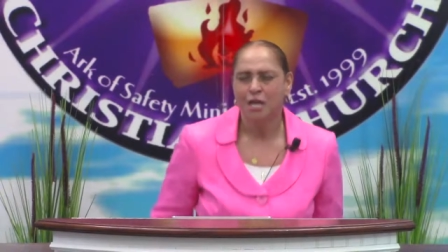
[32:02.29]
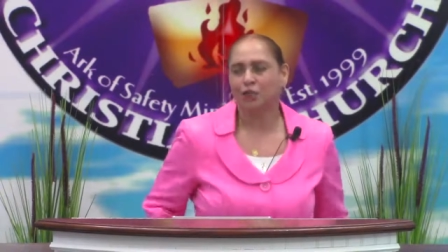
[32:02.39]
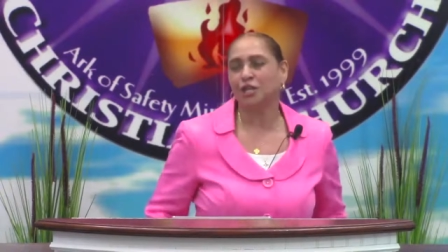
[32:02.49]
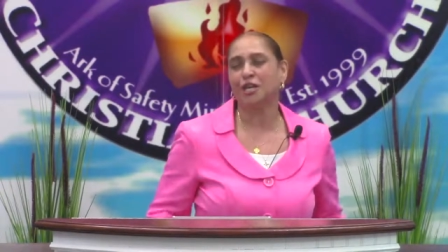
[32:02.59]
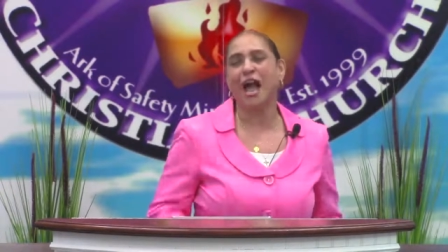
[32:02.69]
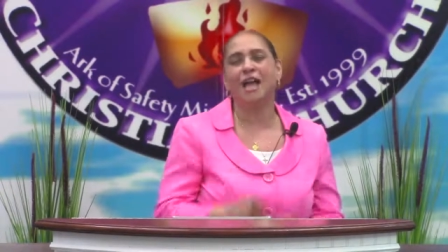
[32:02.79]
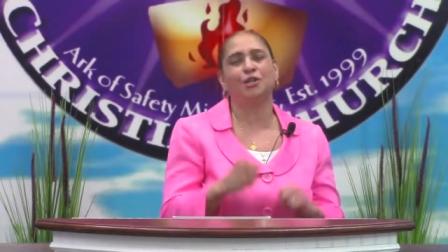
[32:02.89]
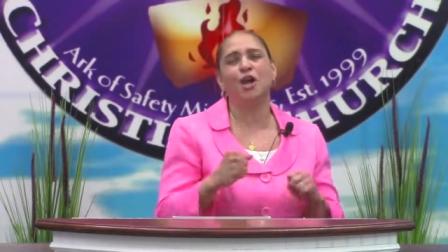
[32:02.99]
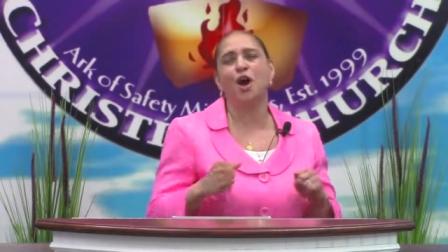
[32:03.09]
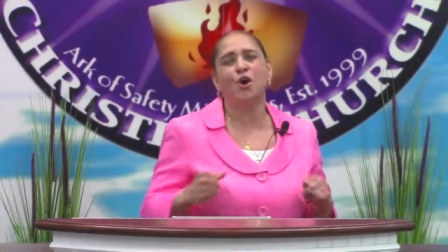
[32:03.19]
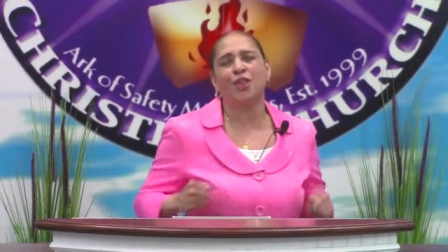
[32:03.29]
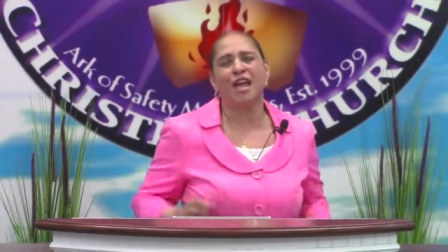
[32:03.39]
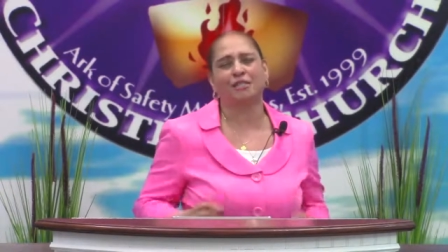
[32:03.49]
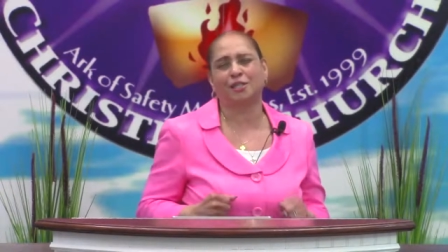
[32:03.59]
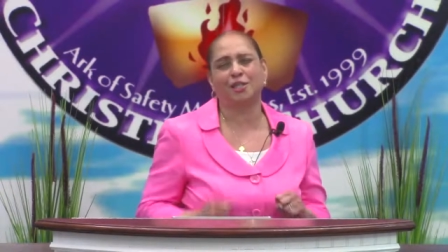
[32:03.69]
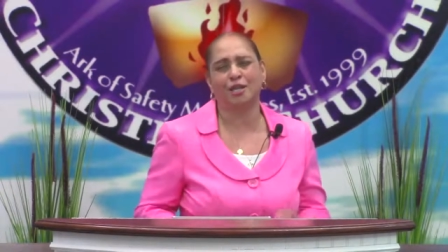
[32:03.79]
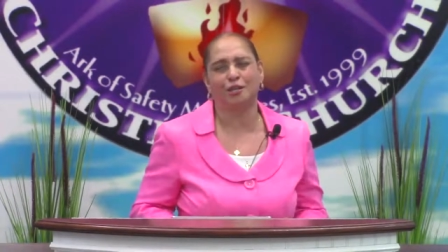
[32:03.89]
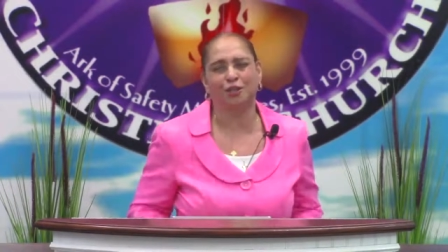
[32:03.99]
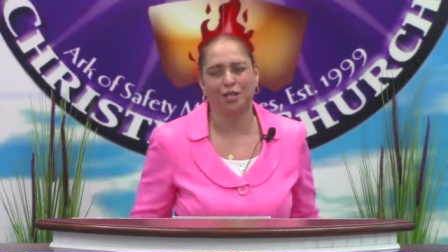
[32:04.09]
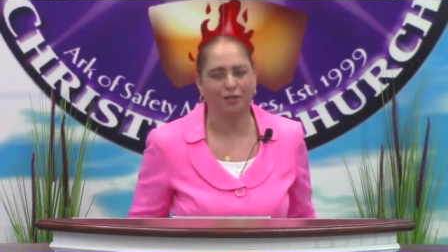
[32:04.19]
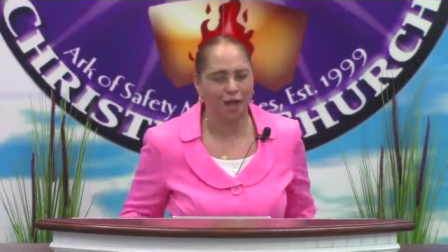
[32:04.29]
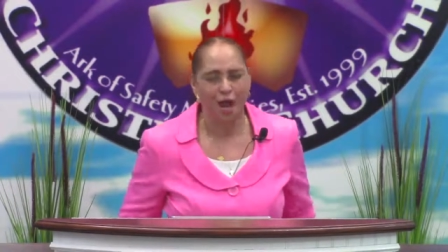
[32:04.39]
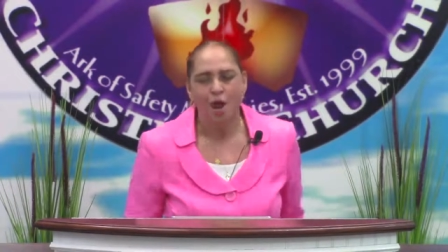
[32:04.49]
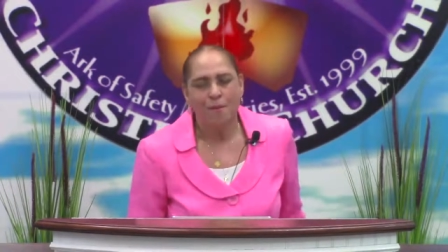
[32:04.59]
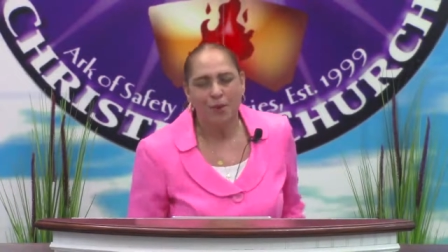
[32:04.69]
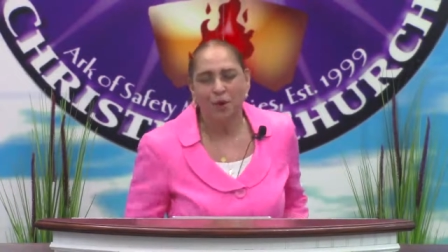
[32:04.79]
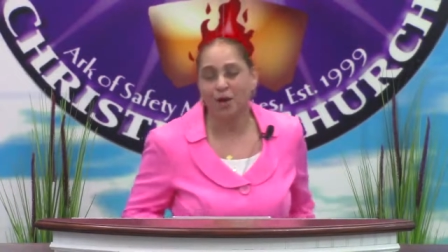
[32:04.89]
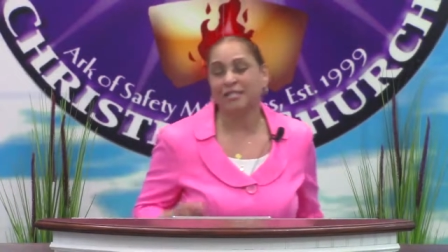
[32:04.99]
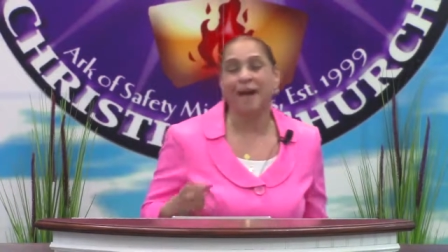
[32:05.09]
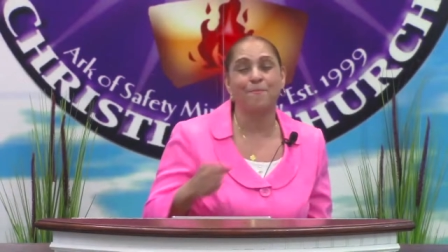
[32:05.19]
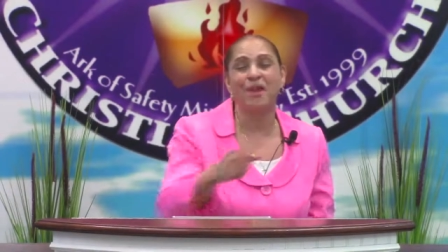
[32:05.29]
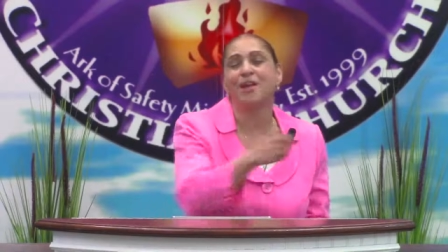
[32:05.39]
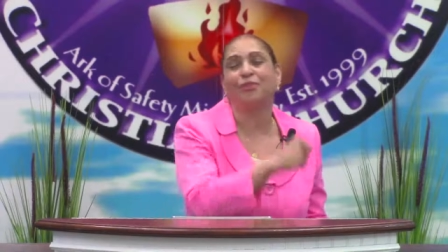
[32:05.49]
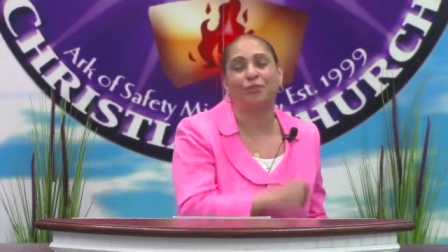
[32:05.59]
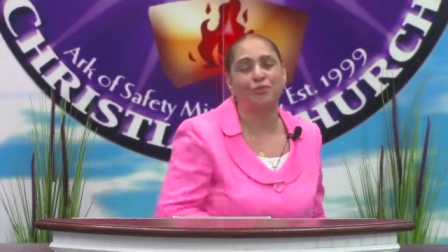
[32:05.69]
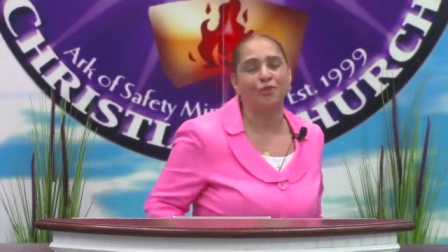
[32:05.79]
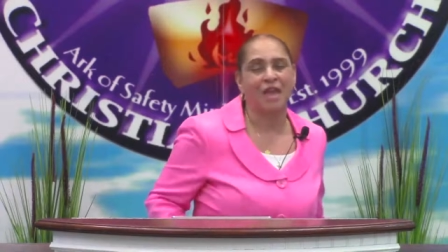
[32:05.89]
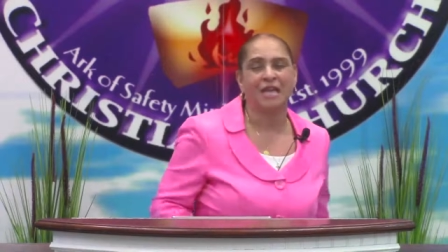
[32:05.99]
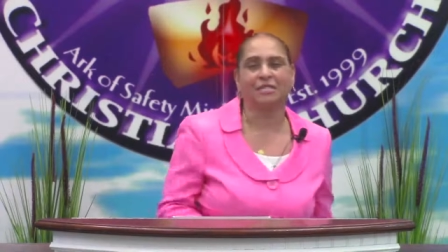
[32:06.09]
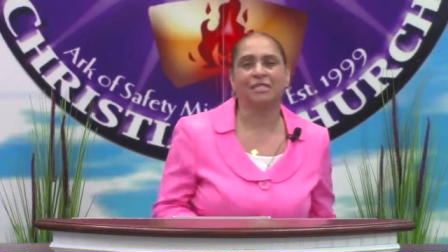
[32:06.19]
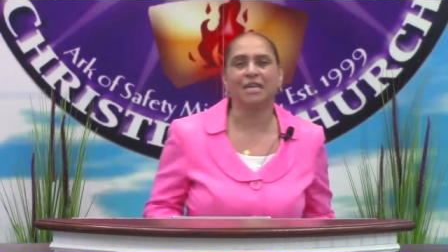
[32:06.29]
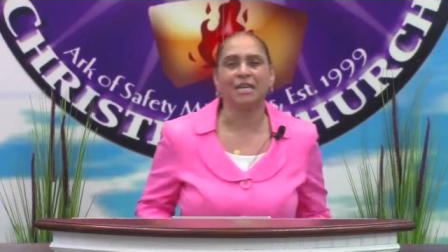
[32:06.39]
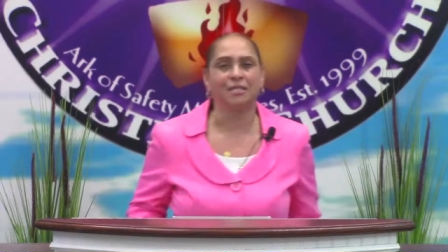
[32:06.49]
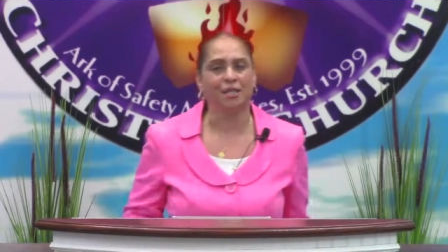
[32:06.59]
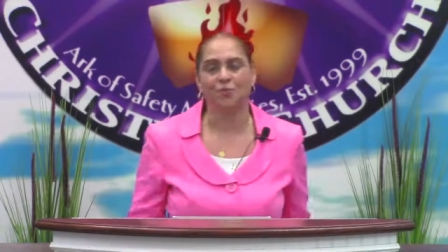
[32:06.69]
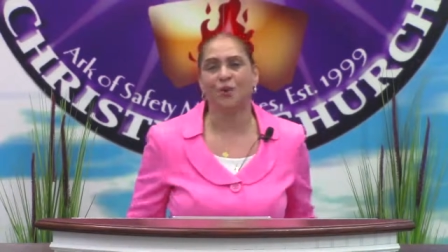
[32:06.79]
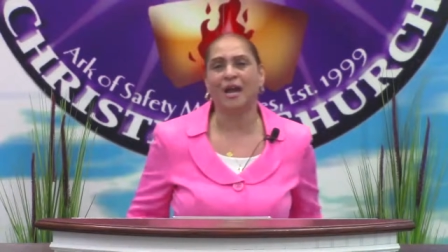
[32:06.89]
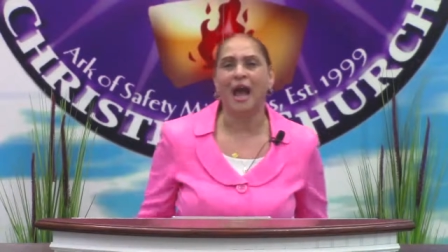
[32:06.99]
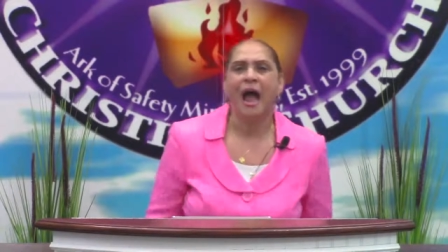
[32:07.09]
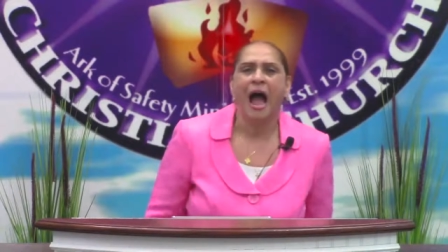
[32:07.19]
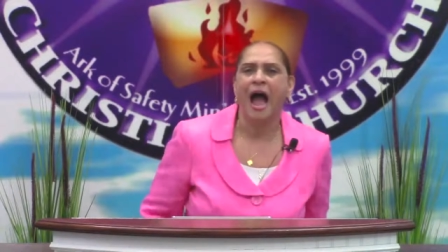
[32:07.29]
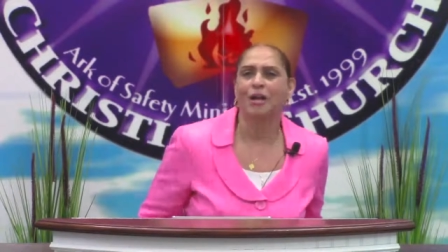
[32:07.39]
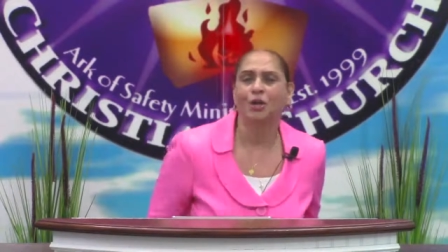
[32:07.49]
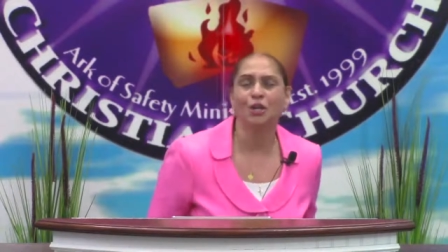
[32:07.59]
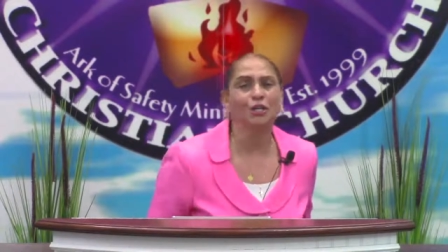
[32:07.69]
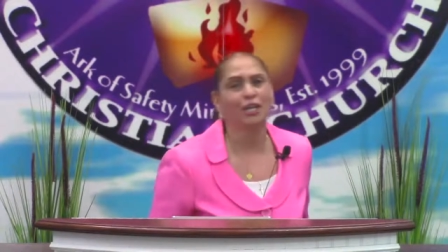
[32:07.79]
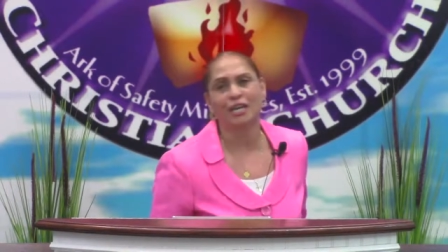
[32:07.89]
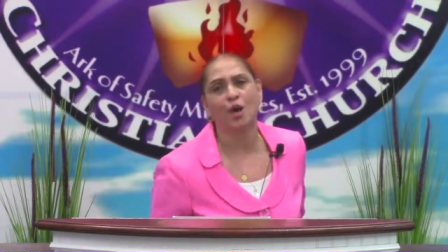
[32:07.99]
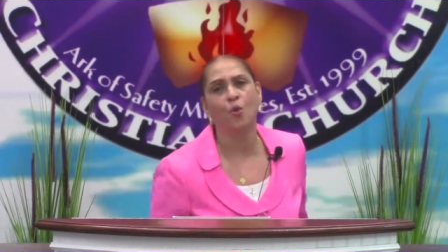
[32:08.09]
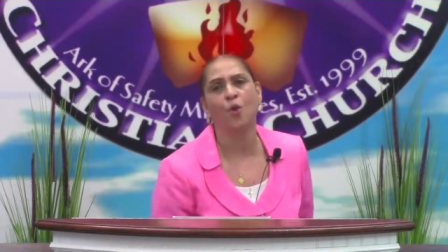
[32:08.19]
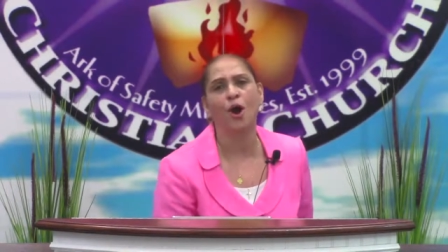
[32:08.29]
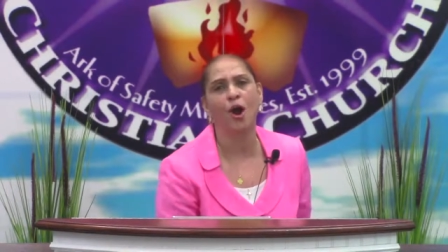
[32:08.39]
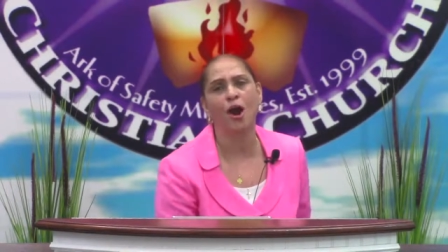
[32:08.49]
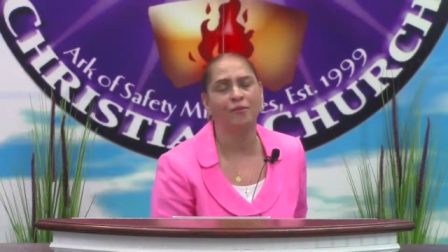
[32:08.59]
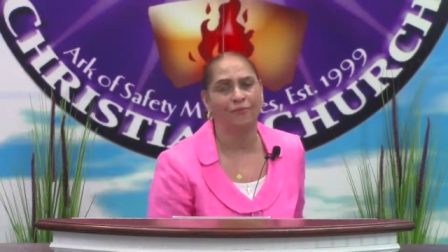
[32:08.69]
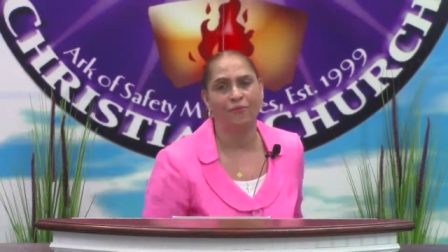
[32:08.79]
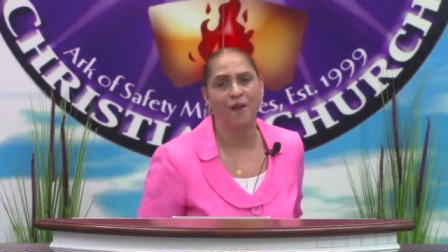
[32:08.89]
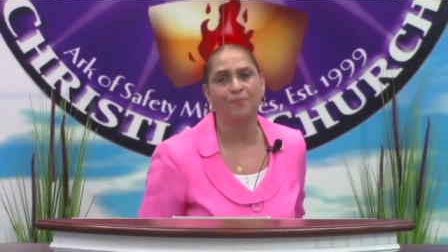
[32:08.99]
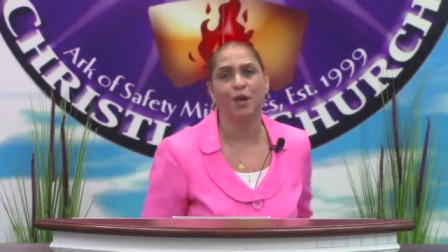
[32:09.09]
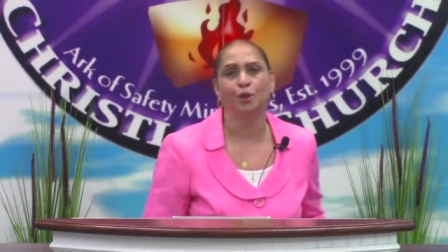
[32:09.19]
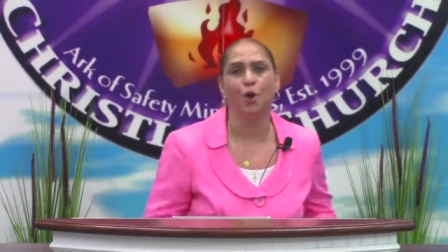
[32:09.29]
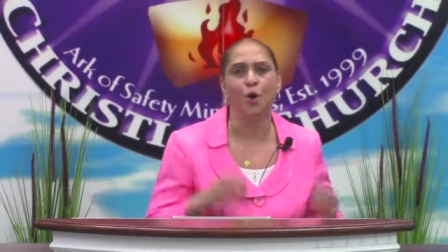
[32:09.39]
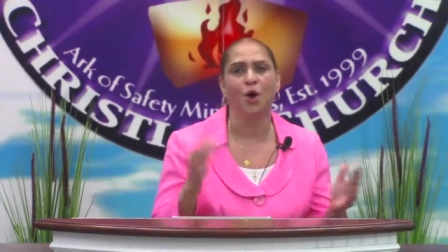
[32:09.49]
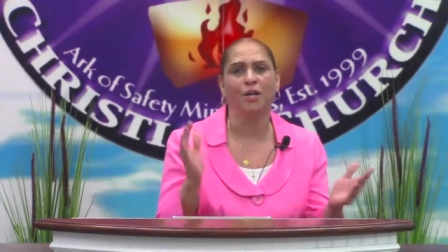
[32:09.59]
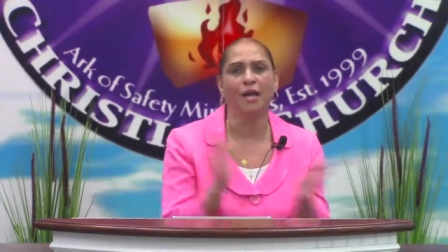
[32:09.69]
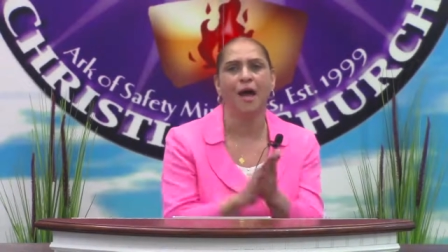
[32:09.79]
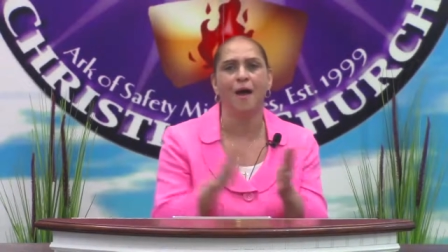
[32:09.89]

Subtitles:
see, I know that season because I've been through that season where I couldn't get a word from the Lord.